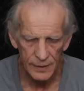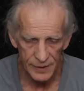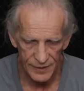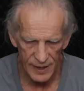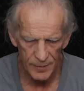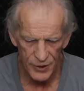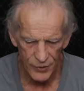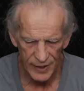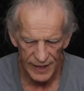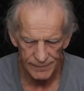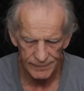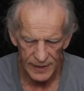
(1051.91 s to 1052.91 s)
The
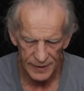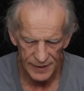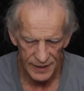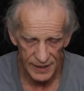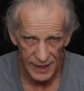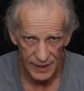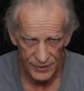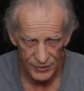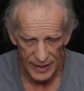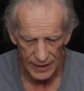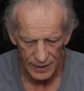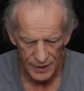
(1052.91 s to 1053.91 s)
substrate, in this case
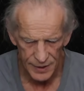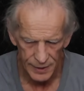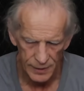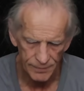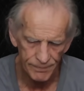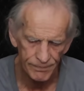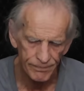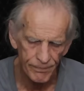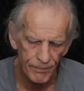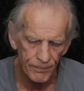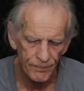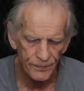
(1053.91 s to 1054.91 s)
stainless steel,
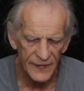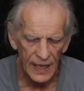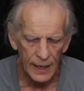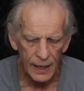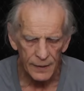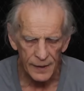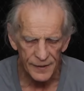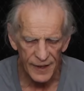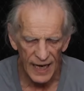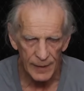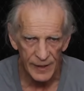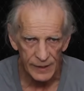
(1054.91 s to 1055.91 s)
the
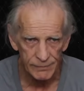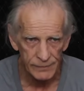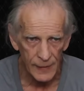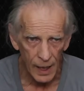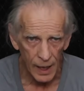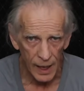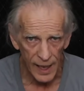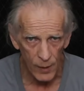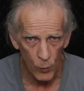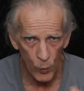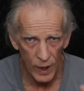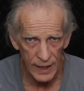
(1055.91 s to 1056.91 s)
diamond,
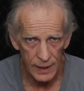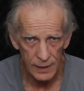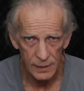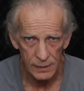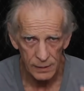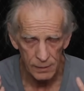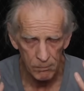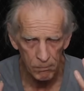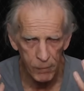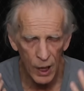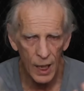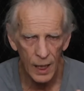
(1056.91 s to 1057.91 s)
and what
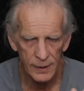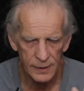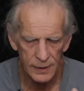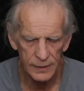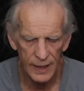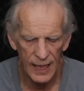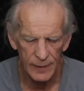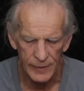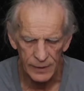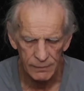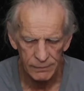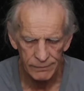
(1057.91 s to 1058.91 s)
bonds the
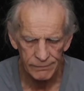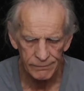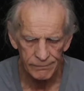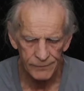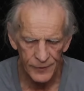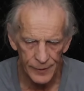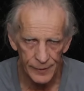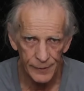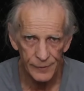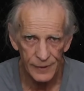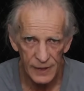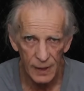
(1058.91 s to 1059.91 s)
diamond
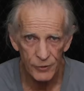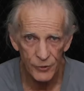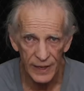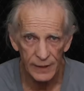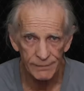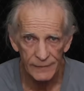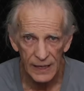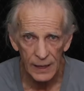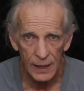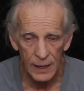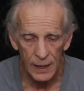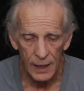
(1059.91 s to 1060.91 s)
to the substrate.
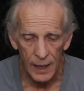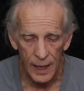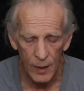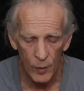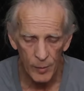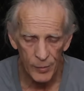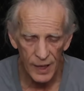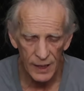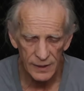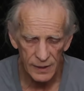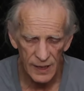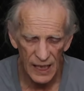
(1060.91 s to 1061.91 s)
And what
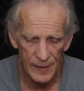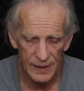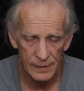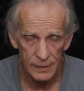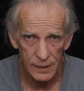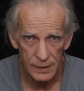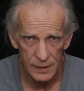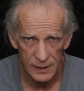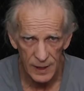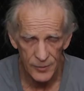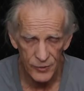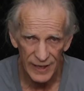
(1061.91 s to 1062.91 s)
bonds the diamond to the
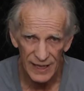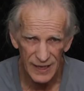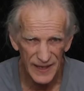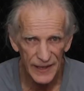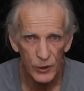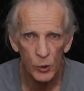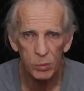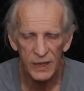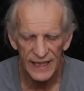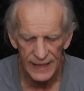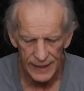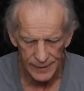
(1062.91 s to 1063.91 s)
substrate is nickel
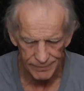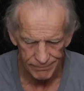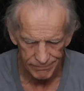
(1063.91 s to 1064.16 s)
plating.